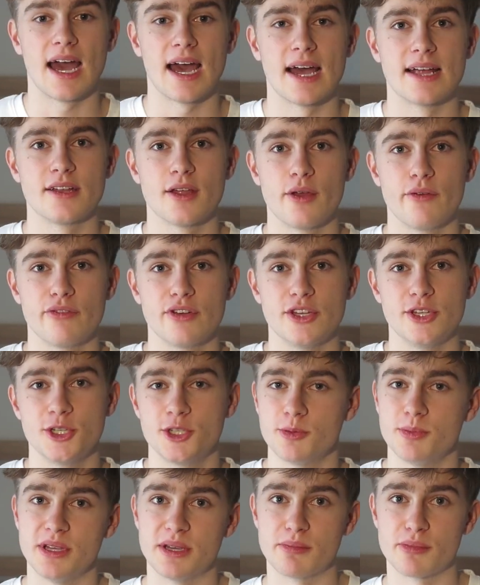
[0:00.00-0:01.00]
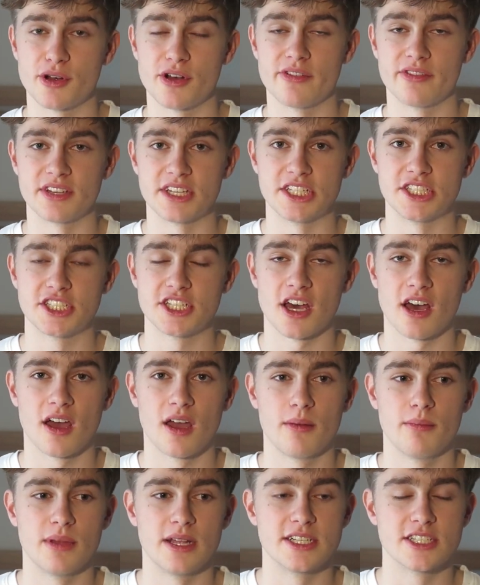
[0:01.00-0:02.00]
And hopefully you should be improving each
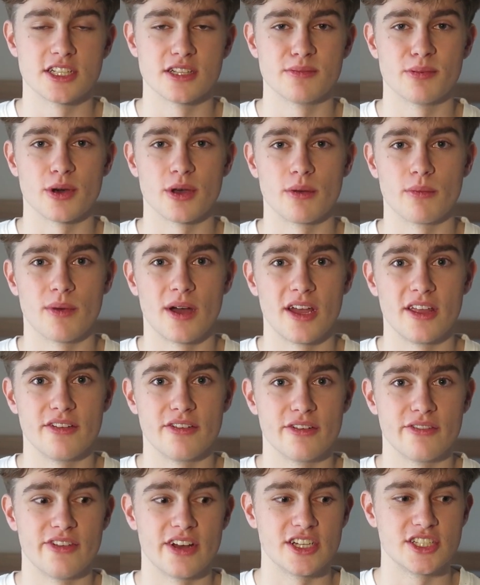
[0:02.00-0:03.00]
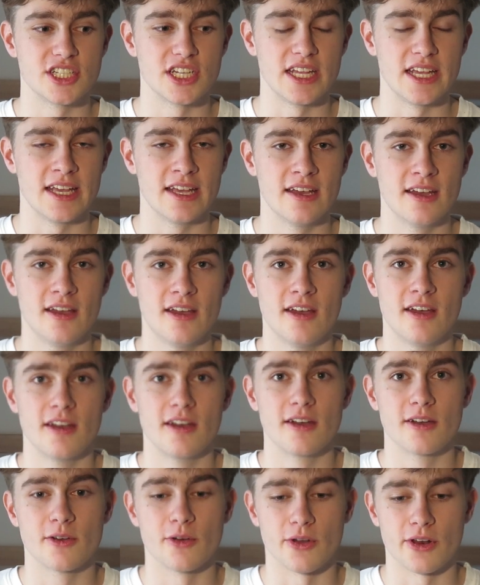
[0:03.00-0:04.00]
time until the point where you've eventually
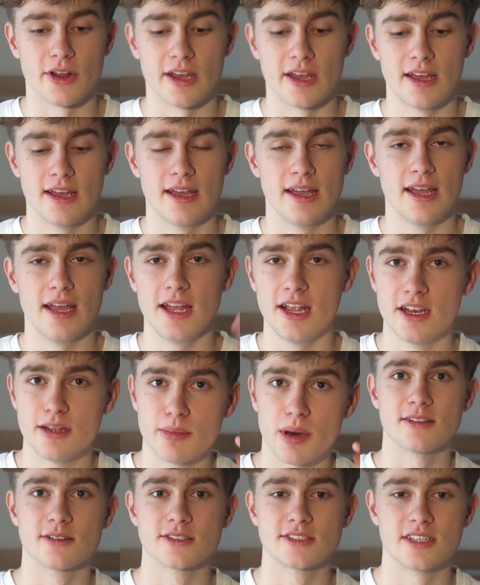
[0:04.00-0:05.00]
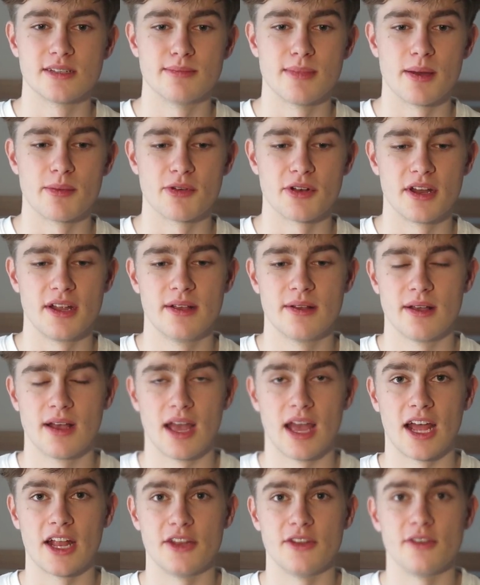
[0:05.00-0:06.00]
got it in your long-term memory
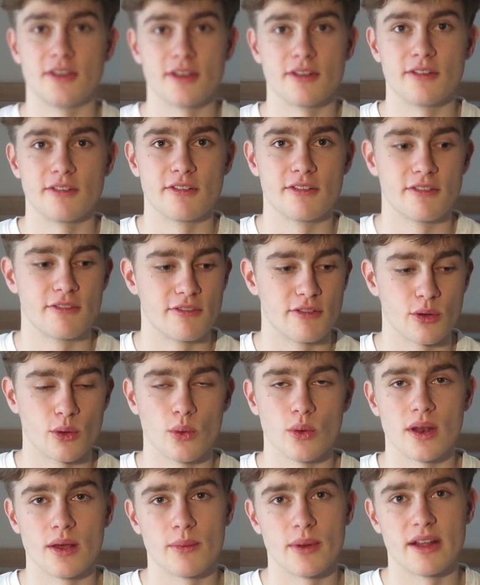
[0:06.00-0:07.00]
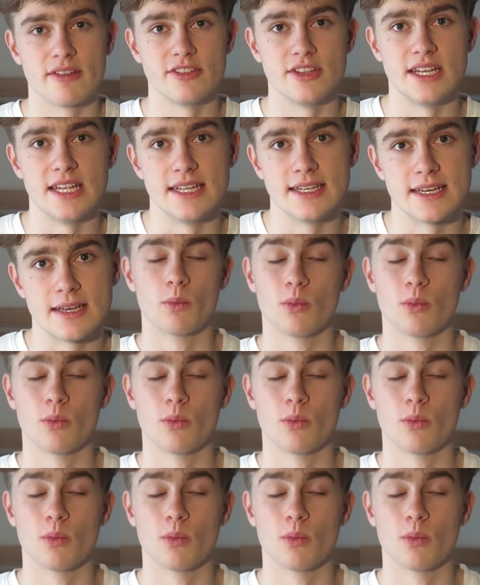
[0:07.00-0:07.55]
and you can recall it whenever you need it.